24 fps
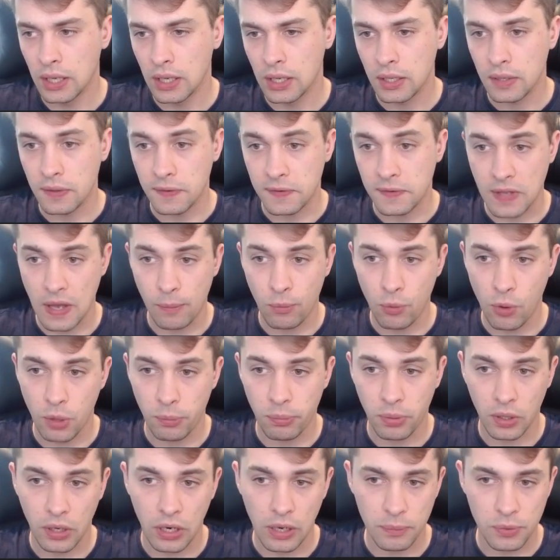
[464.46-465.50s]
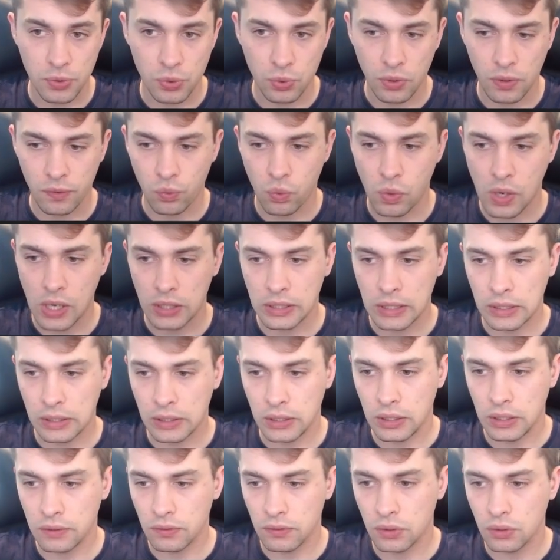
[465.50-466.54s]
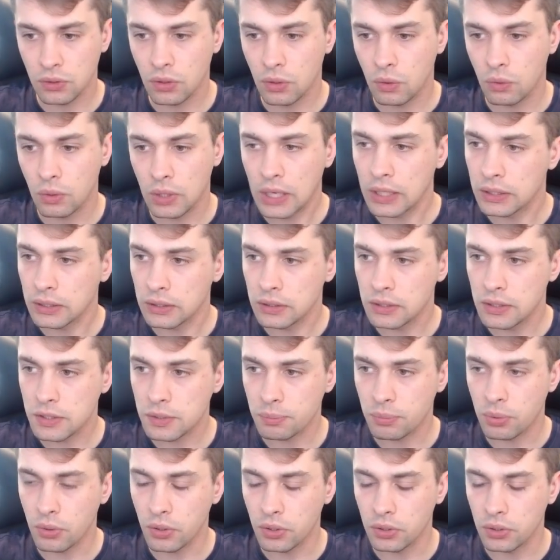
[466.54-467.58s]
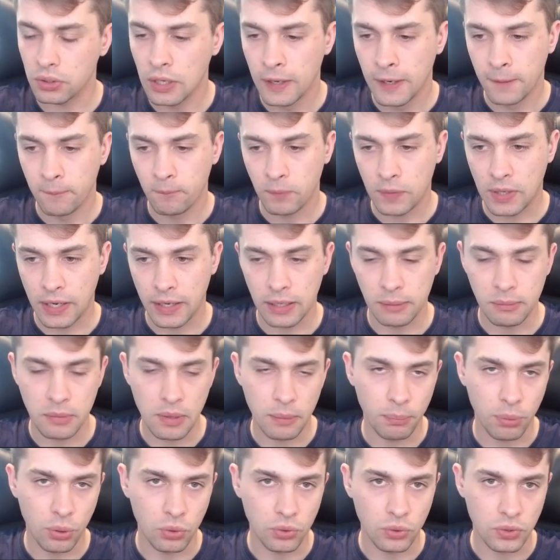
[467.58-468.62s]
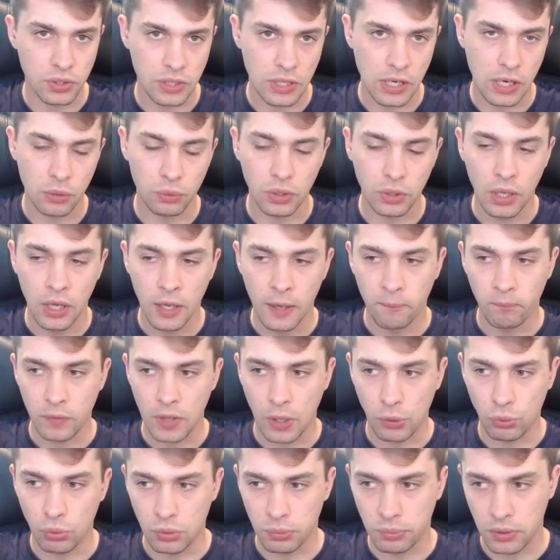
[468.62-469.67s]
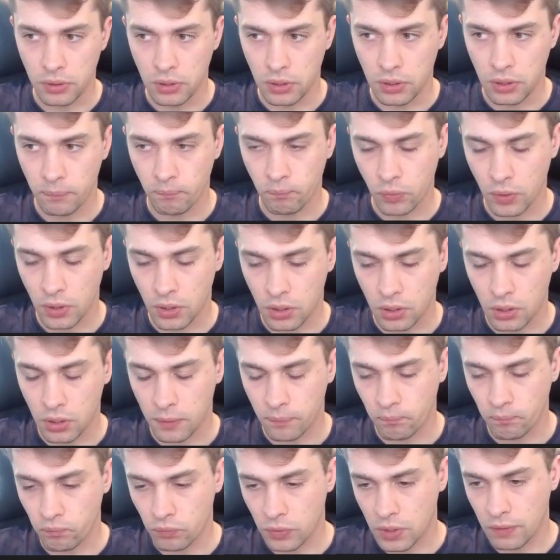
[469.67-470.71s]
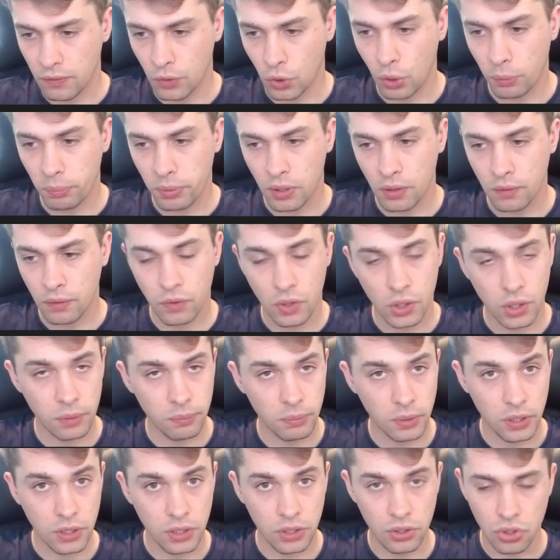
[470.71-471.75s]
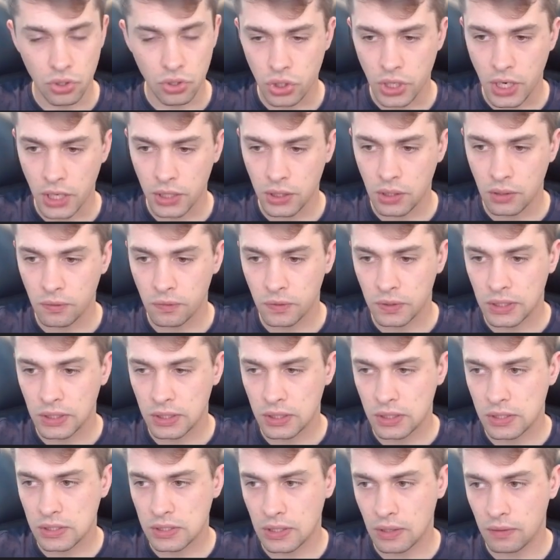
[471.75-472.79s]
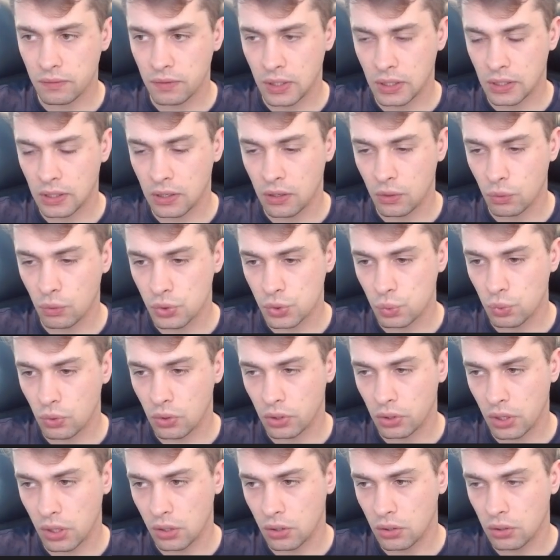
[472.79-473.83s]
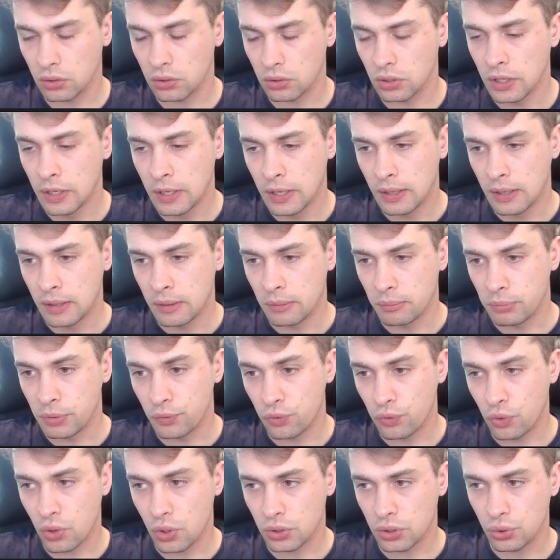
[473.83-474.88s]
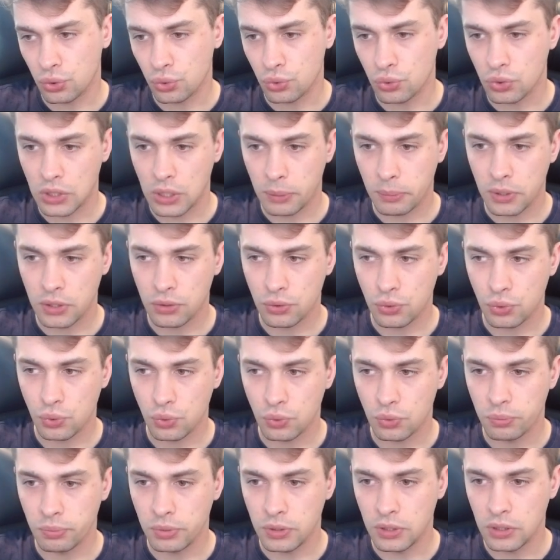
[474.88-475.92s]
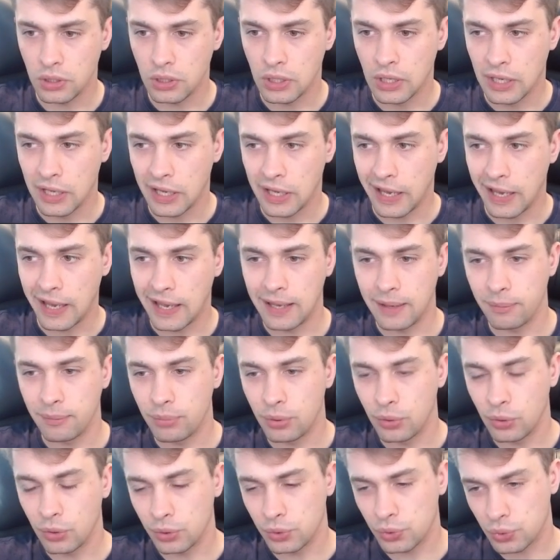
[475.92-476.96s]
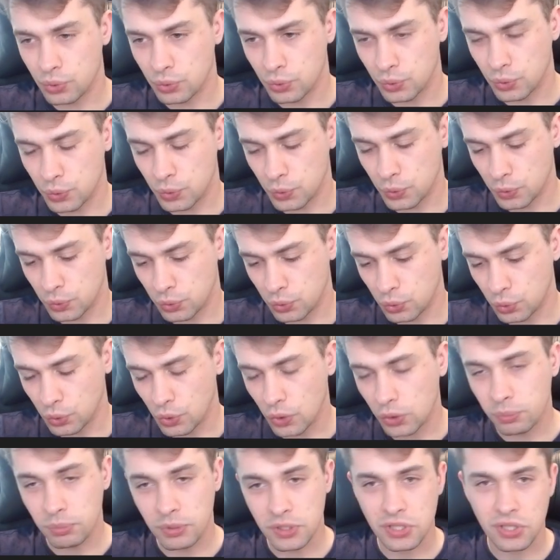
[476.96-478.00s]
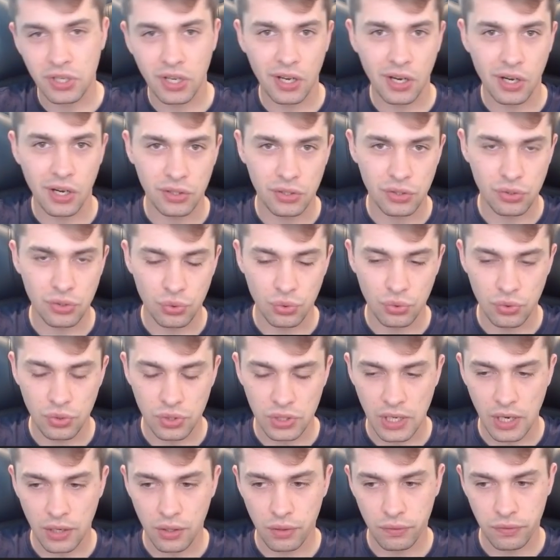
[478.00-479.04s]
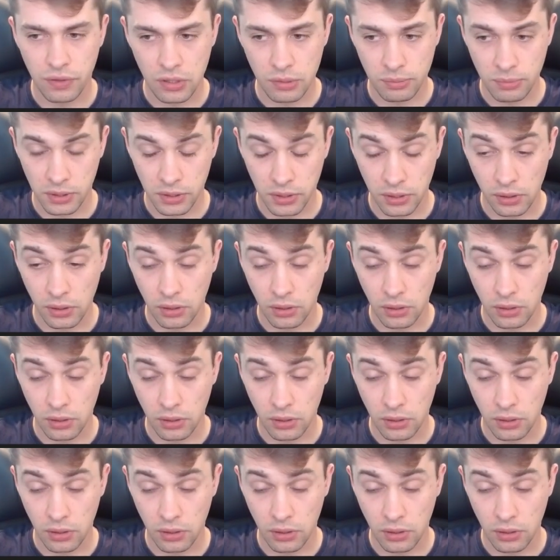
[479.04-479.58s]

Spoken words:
somewhere, perhaps to f1, and even though at this point I am a pawn down, I would be developing very big initiative. And this is something I was working on before the tournament, to be able to not be scared to sacrifice material